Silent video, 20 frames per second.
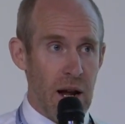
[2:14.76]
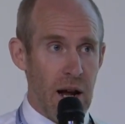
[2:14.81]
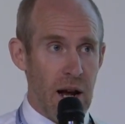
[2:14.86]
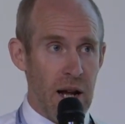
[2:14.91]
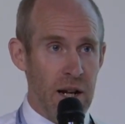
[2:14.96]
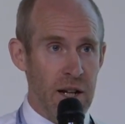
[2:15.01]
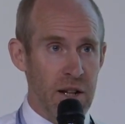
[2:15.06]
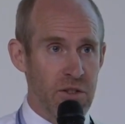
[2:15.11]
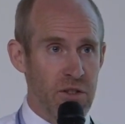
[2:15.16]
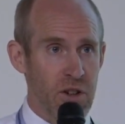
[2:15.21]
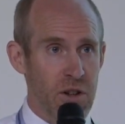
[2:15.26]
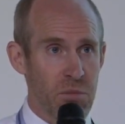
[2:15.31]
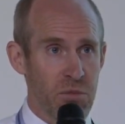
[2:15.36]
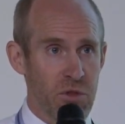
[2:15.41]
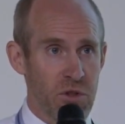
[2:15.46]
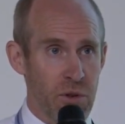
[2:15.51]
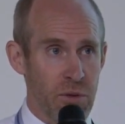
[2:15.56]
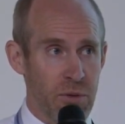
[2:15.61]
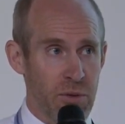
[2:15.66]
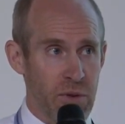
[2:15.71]
And in terms
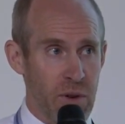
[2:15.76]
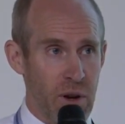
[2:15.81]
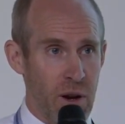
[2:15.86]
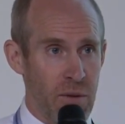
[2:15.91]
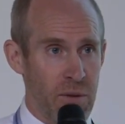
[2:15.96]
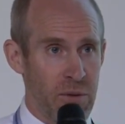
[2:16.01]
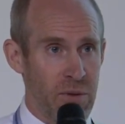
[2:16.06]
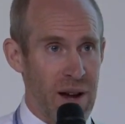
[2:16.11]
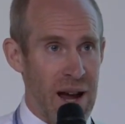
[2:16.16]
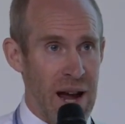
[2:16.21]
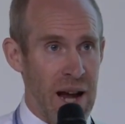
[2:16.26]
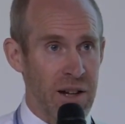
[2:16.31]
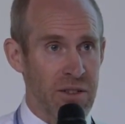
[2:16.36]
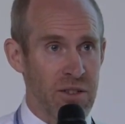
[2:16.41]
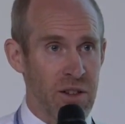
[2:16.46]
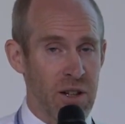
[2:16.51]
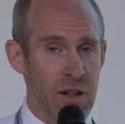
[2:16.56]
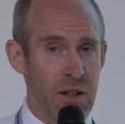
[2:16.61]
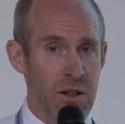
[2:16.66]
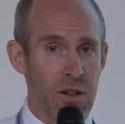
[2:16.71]
of
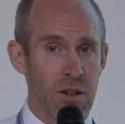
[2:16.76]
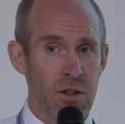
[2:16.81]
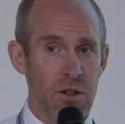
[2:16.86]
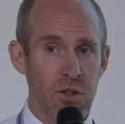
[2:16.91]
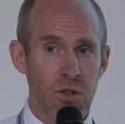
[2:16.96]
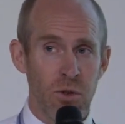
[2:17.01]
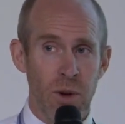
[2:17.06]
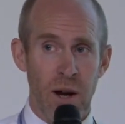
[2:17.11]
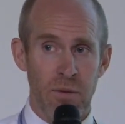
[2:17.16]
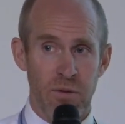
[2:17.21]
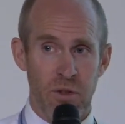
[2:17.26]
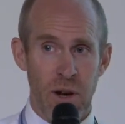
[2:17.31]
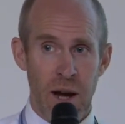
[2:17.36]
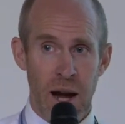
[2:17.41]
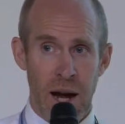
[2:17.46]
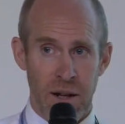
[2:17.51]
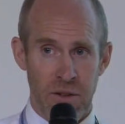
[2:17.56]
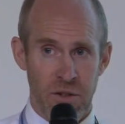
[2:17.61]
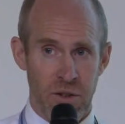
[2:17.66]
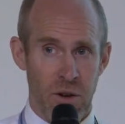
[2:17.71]
acting, you have to
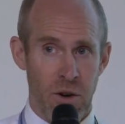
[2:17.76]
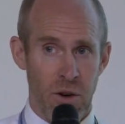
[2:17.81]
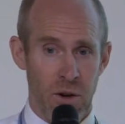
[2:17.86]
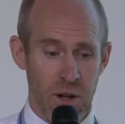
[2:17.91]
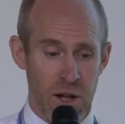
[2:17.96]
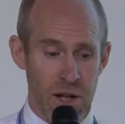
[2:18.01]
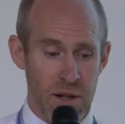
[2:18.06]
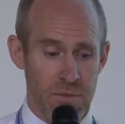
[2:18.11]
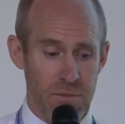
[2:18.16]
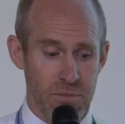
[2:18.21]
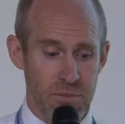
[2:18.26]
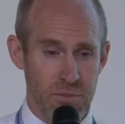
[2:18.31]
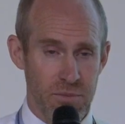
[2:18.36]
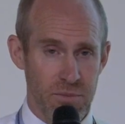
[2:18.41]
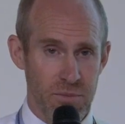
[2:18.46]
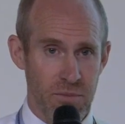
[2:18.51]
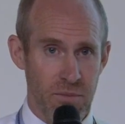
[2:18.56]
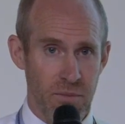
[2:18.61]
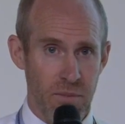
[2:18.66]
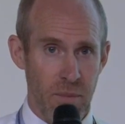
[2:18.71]
act early.
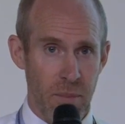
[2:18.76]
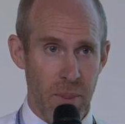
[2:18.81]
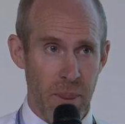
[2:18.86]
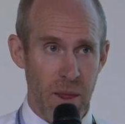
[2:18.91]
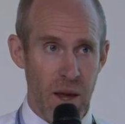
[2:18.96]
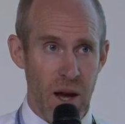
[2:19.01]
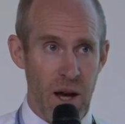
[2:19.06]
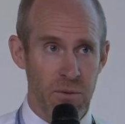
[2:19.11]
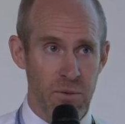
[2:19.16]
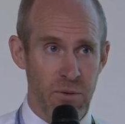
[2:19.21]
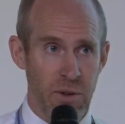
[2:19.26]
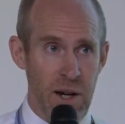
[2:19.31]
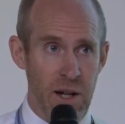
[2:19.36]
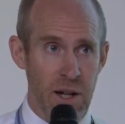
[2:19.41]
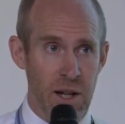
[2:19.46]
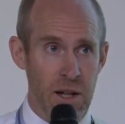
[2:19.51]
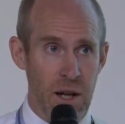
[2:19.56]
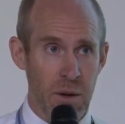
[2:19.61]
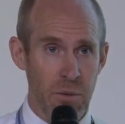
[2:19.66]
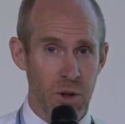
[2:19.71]
And
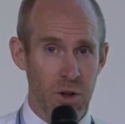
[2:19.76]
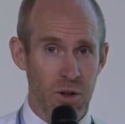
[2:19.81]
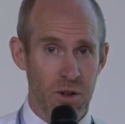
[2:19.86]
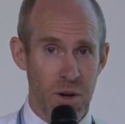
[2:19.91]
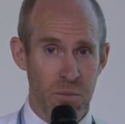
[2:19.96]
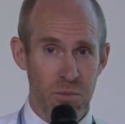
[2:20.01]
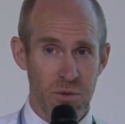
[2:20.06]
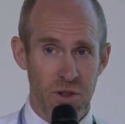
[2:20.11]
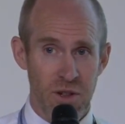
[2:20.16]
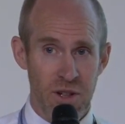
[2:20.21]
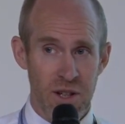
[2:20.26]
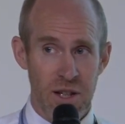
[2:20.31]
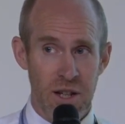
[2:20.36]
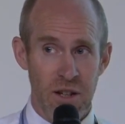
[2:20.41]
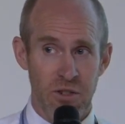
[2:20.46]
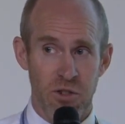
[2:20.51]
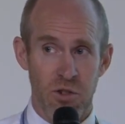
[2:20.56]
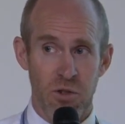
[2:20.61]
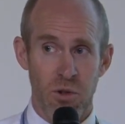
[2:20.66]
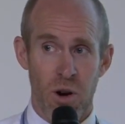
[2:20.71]
finally, I'm going to come to the
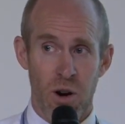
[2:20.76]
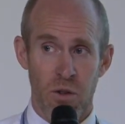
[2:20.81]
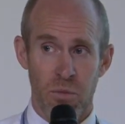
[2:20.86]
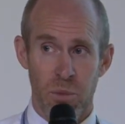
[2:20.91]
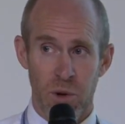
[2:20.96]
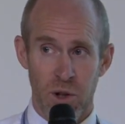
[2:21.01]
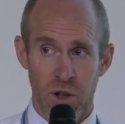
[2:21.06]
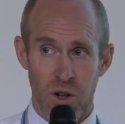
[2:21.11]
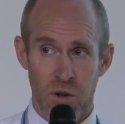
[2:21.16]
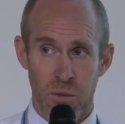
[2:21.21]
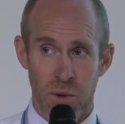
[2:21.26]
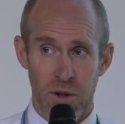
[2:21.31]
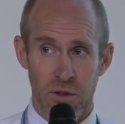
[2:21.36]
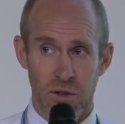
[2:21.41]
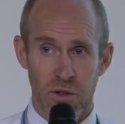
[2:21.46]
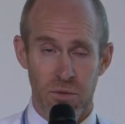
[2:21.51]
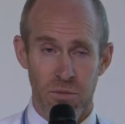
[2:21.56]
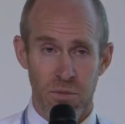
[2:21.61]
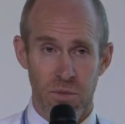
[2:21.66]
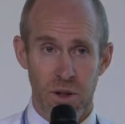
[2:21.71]
issue of
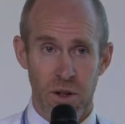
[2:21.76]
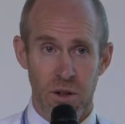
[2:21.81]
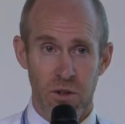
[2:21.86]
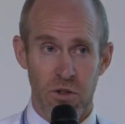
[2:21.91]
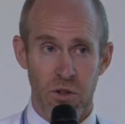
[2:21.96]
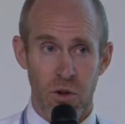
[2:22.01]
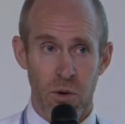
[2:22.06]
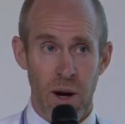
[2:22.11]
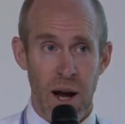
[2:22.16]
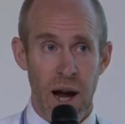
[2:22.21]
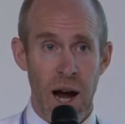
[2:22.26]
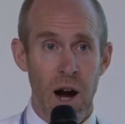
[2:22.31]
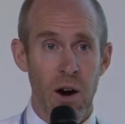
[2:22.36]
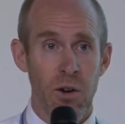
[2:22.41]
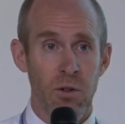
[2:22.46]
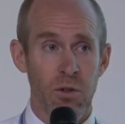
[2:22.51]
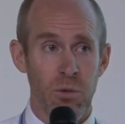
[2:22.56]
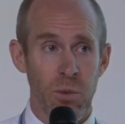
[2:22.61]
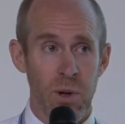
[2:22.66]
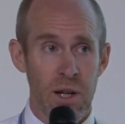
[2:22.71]
procurement. So how
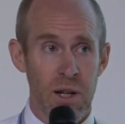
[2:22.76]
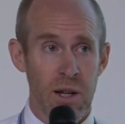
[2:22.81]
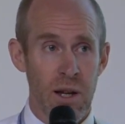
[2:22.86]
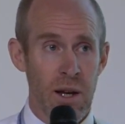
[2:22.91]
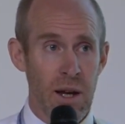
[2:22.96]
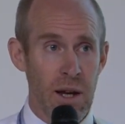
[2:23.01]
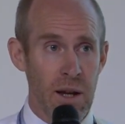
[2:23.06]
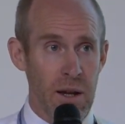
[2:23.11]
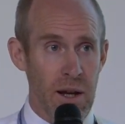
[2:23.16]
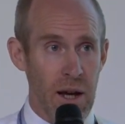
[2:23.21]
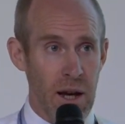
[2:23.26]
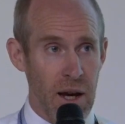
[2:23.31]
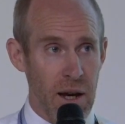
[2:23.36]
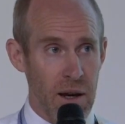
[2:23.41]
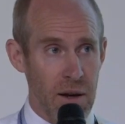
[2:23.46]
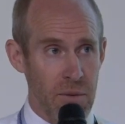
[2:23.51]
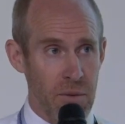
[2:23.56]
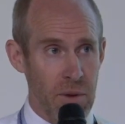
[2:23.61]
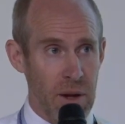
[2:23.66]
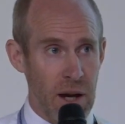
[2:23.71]
do we
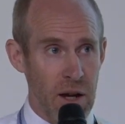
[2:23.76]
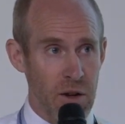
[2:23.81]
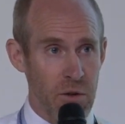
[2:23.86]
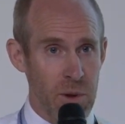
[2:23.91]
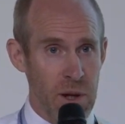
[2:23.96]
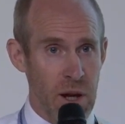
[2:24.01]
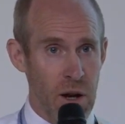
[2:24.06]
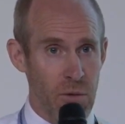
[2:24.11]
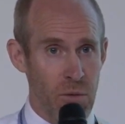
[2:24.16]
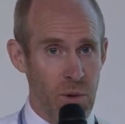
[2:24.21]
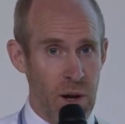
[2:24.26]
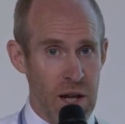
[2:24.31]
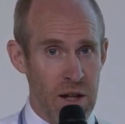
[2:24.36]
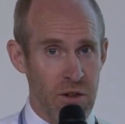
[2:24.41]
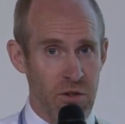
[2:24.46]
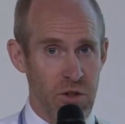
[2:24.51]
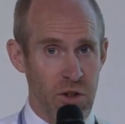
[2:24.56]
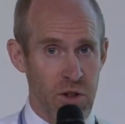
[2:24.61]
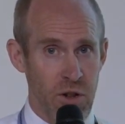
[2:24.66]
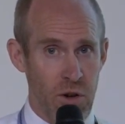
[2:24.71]

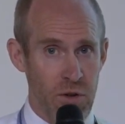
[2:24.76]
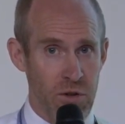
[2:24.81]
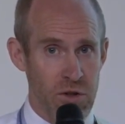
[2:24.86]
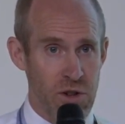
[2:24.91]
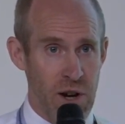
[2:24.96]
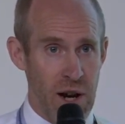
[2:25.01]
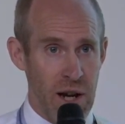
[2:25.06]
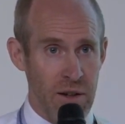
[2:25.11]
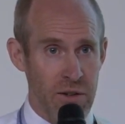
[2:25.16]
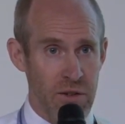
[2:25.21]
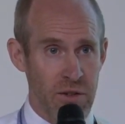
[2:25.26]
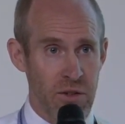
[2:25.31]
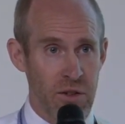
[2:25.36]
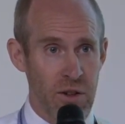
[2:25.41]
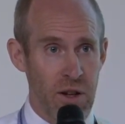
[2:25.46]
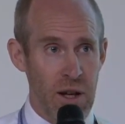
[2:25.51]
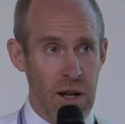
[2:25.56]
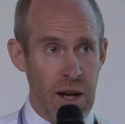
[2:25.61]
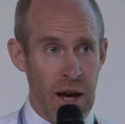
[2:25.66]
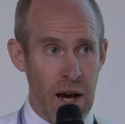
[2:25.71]
arrange the contracts?
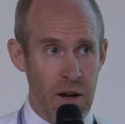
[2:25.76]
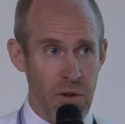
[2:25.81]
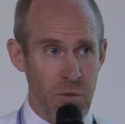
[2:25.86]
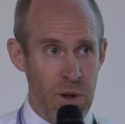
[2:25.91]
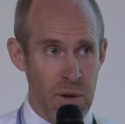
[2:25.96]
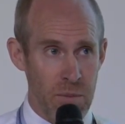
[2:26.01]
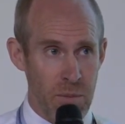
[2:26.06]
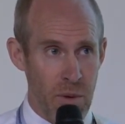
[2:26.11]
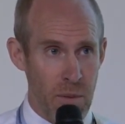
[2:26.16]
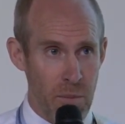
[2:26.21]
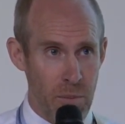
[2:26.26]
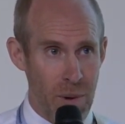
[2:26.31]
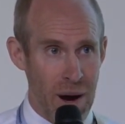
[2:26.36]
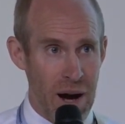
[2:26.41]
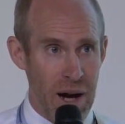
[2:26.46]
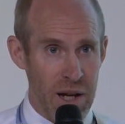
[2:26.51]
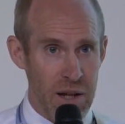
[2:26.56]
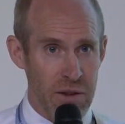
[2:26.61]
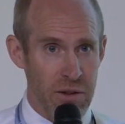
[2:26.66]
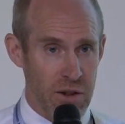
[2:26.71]
How do we
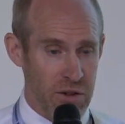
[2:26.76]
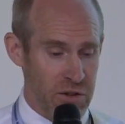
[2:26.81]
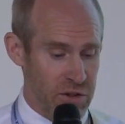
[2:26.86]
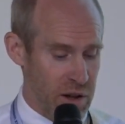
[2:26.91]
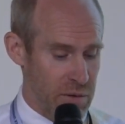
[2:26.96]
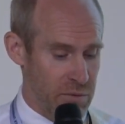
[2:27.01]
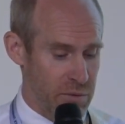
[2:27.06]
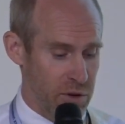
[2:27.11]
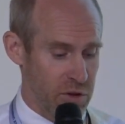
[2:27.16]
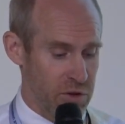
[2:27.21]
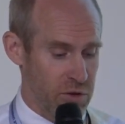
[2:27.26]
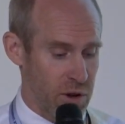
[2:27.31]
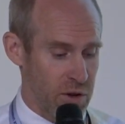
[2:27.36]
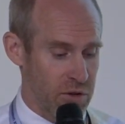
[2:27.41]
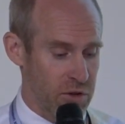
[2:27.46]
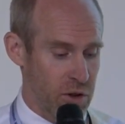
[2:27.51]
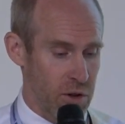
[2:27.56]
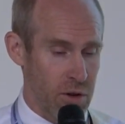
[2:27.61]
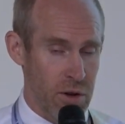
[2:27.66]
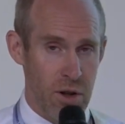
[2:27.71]
buy this
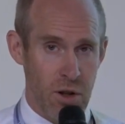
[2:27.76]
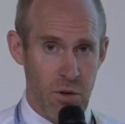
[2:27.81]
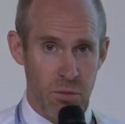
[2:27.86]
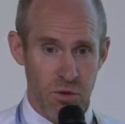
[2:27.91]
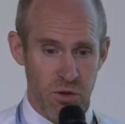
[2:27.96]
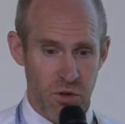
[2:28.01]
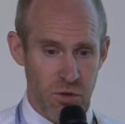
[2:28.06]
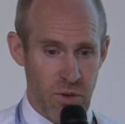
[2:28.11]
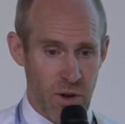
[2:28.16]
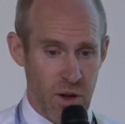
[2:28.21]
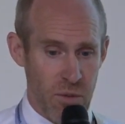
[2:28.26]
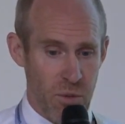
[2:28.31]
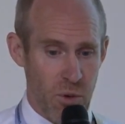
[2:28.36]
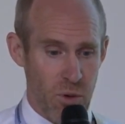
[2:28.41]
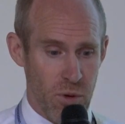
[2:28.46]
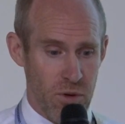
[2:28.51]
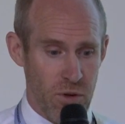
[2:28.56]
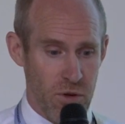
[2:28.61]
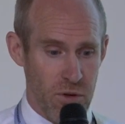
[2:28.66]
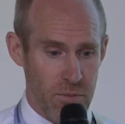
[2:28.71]
infrastructure, which is very
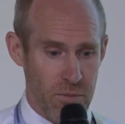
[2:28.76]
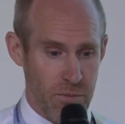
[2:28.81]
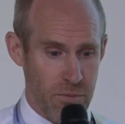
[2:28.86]
important.